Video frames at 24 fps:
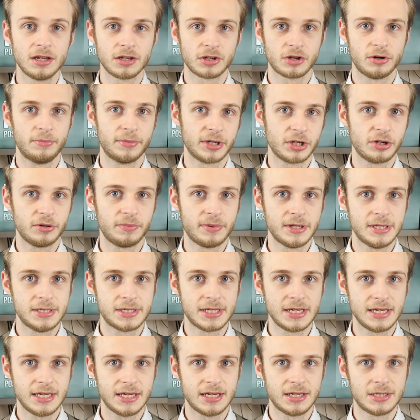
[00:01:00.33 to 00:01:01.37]
coming up
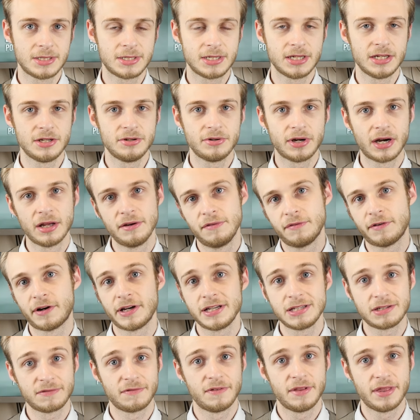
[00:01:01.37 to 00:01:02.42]
into year two,
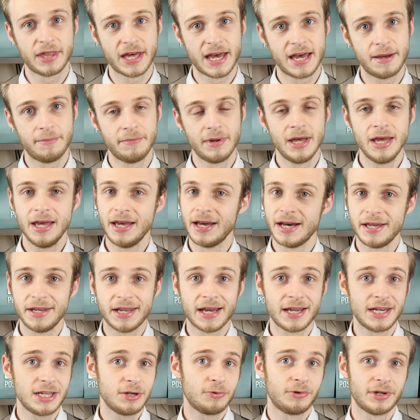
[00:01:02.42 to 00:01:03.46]
advice for them and
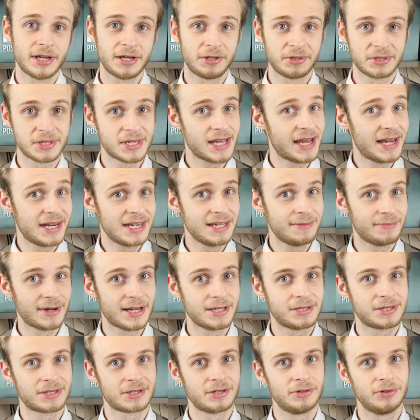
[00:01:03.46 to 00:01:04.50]
anyone else at any
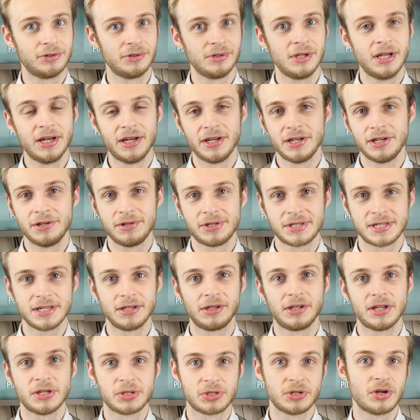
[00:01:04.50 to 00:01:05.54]
med school who
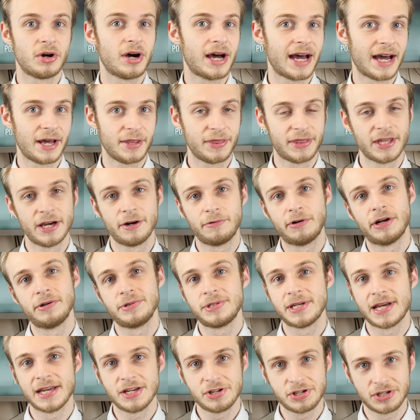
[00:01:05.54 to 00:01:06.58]
still has not had their
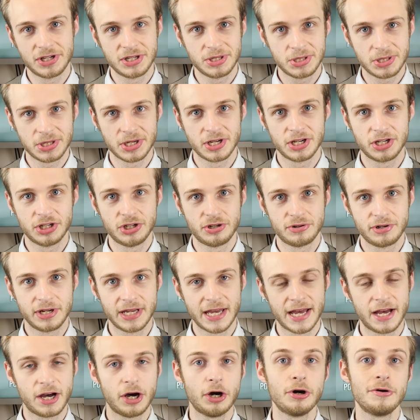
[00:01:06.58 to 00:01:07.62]
rotation in surgery
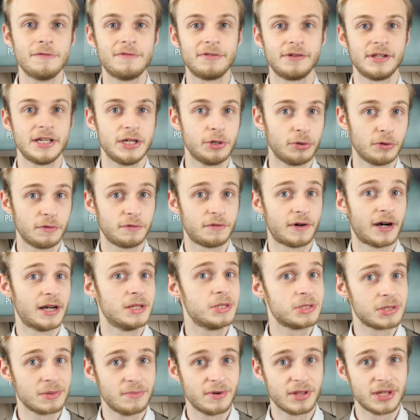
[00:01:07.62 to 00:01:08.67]
yet. Hopefully you'll
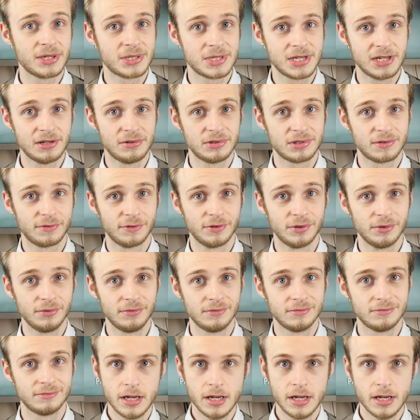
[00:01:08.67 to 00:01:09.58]
find some of this useful.